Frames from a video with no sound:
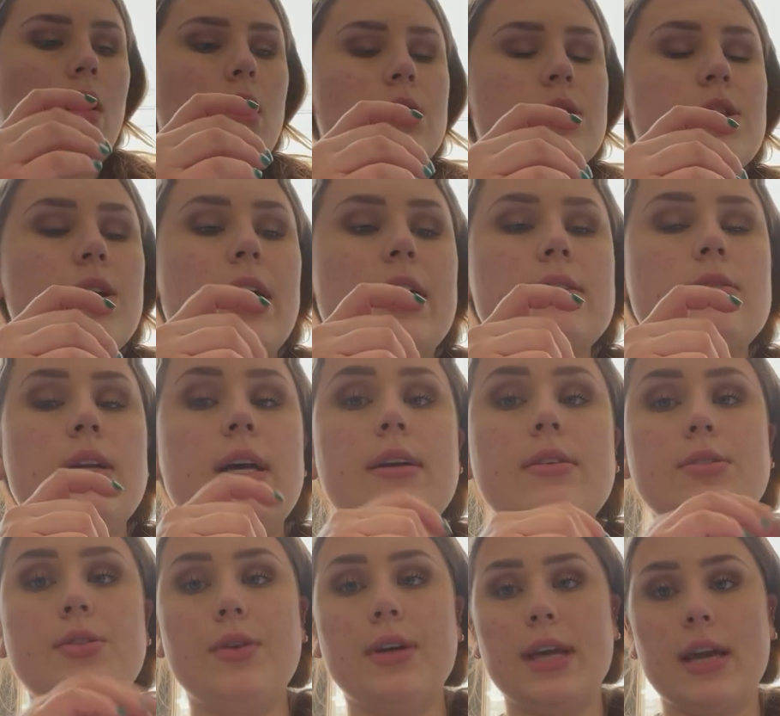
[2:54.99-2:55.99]
So that's what I
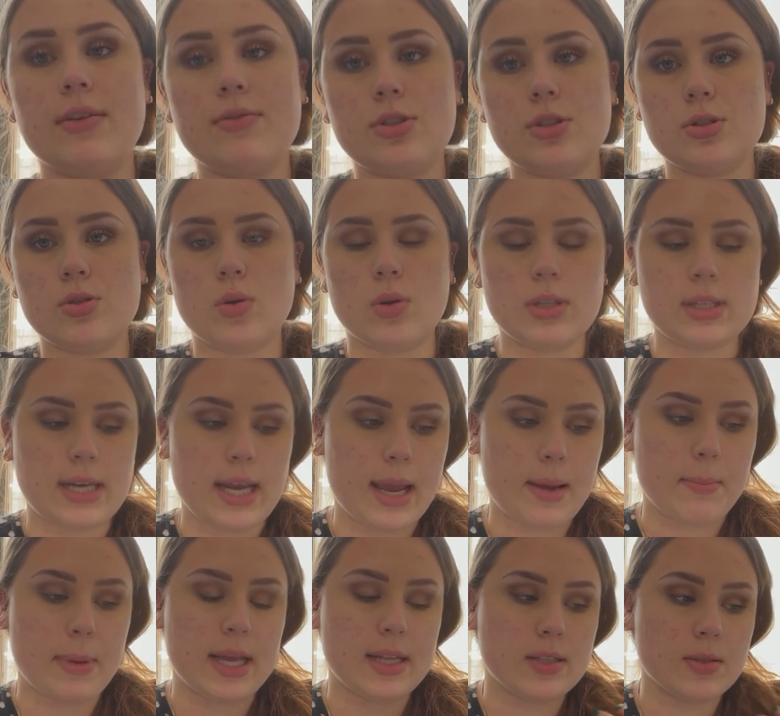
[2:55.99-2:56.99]
was doing after school today. I
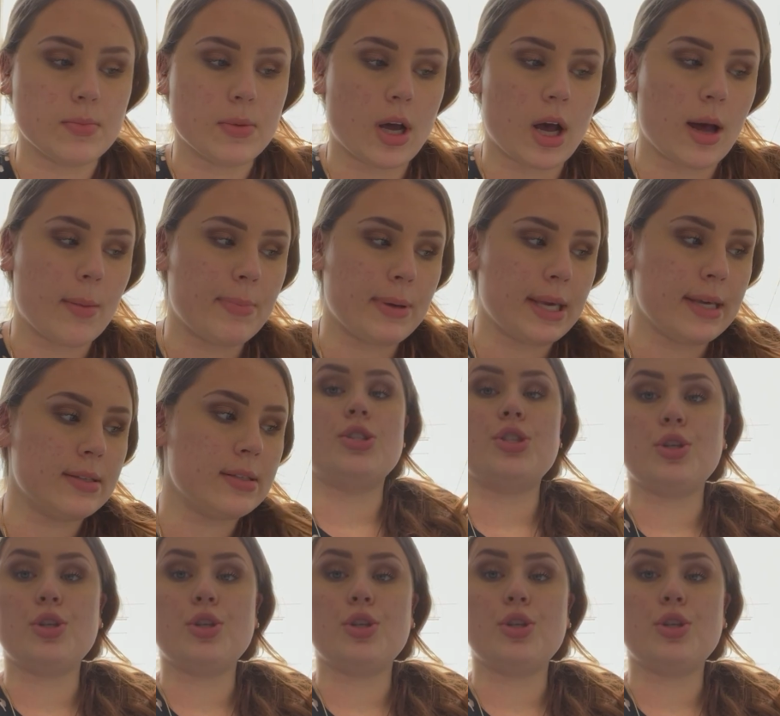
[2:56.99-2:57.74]
made some copies.